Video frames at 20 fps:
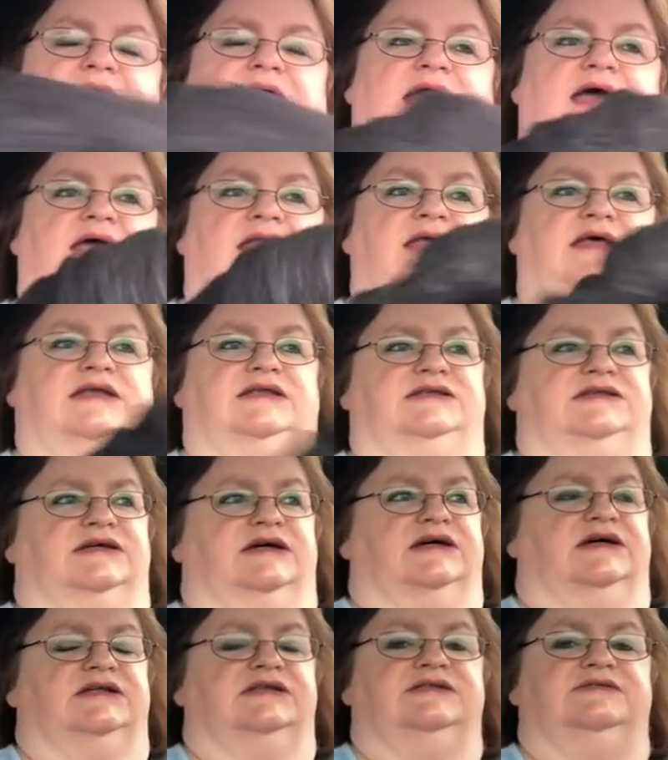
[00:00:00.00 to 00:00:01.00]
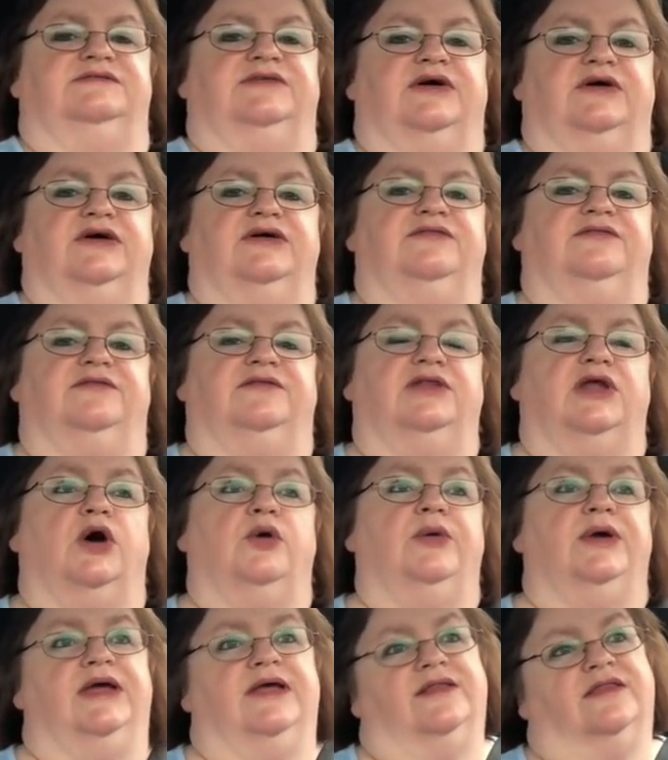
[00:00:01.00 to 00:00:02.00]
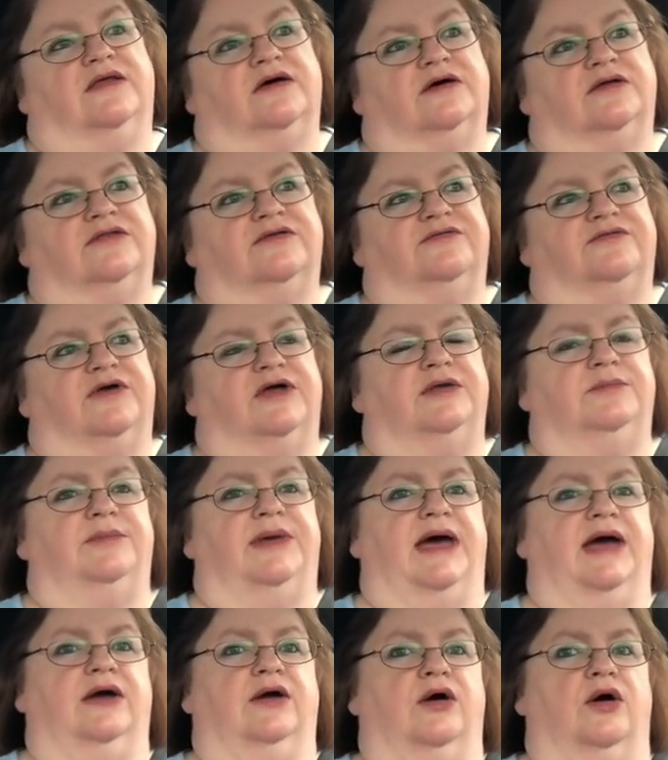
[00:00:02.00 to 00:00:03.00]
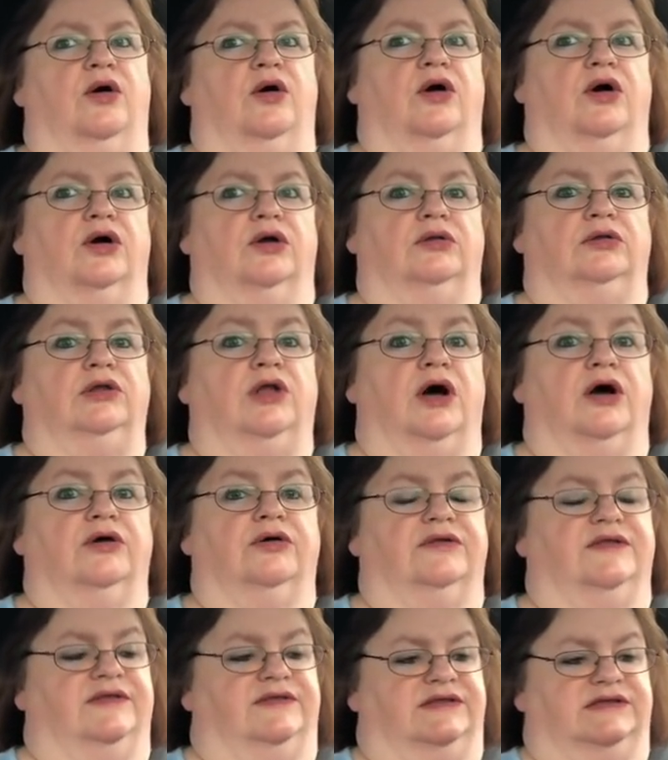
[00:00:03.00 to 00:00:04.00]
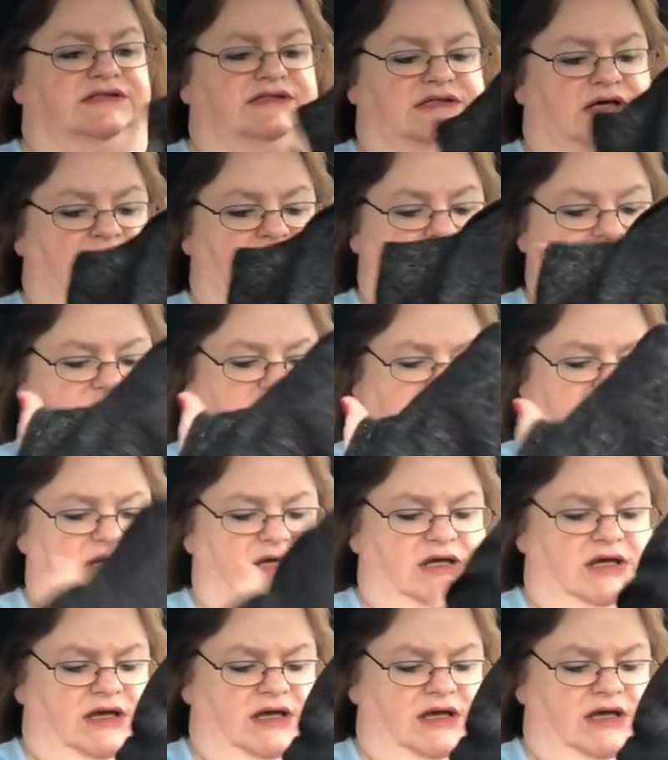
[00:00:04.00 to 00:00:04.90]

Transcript: And it's very flowy, and the front and back are longer than the sides.